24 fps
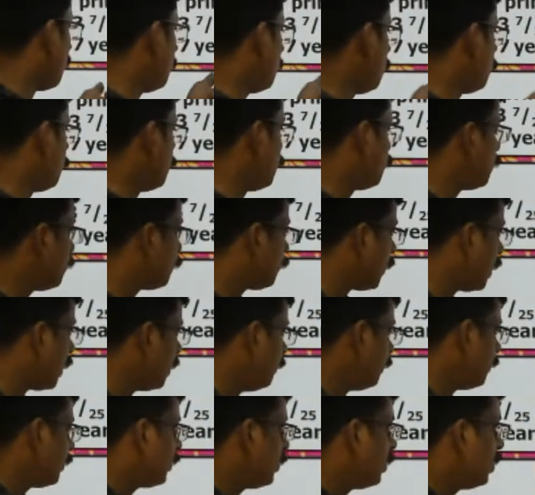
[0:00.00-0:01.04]
into 55,
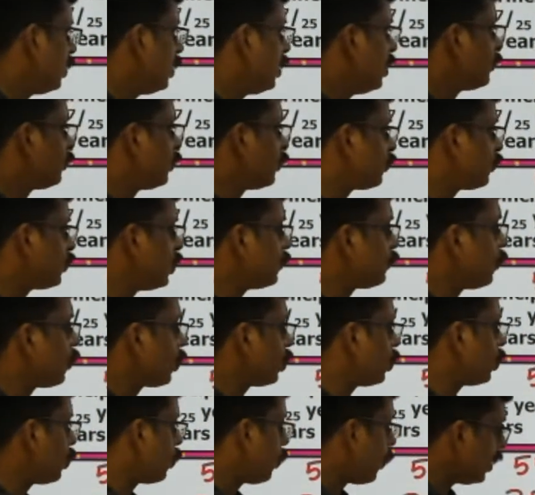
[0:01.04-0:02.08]
64
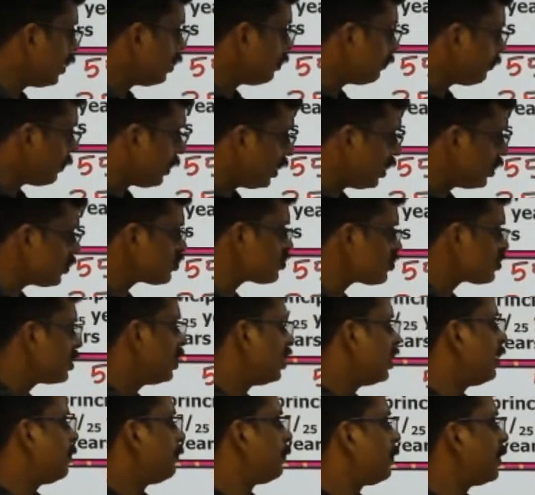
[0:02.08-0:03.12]
into 1 minus
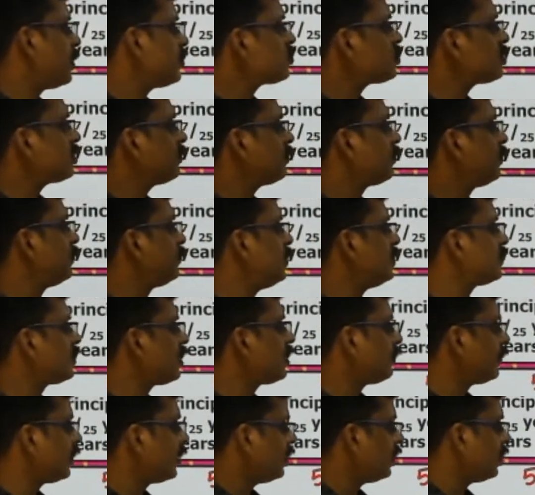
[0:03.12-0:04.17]
plus
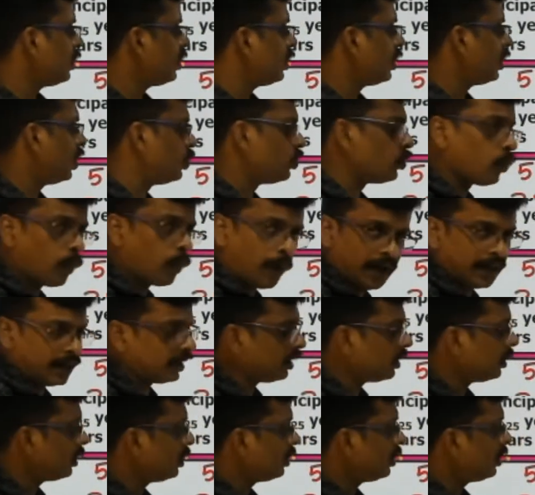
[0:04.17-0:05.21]
57 into 1
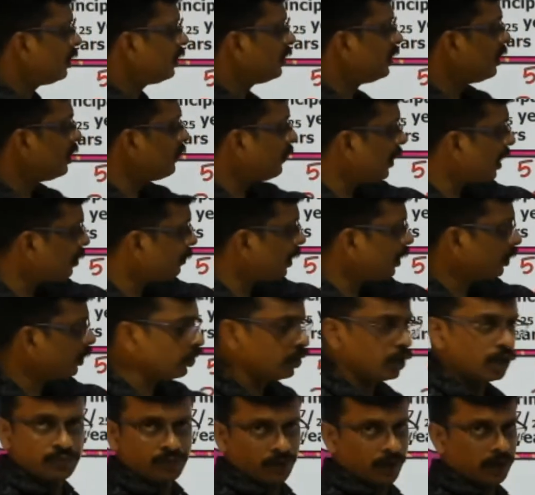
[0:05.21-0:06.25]
divided by
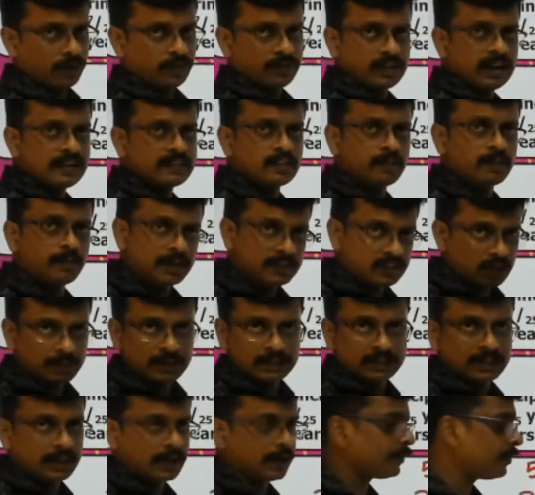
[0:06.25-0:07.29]
25. That is the basic
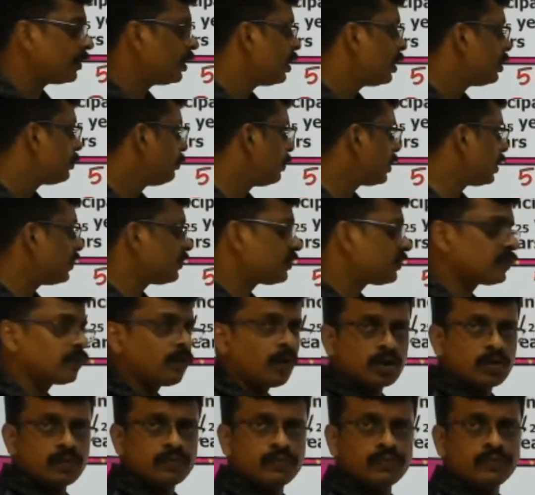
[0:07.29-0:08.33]
method. But it is
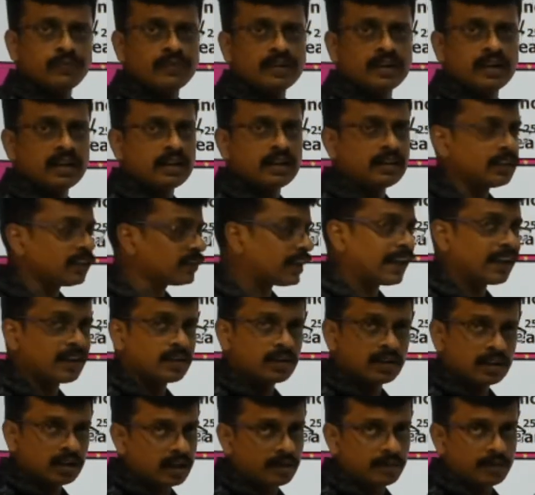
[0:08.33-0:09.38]
lot of, it is
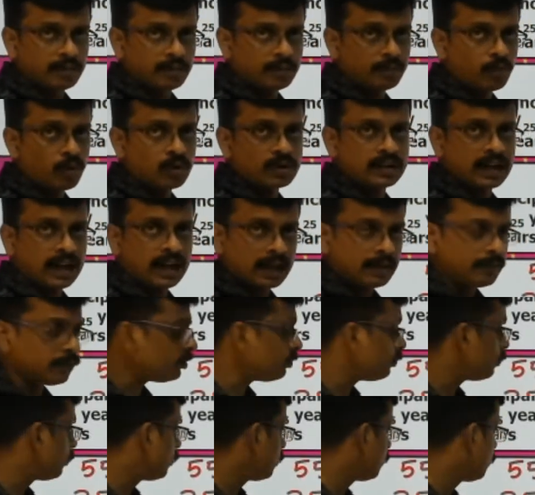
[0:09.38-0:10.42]
take more time.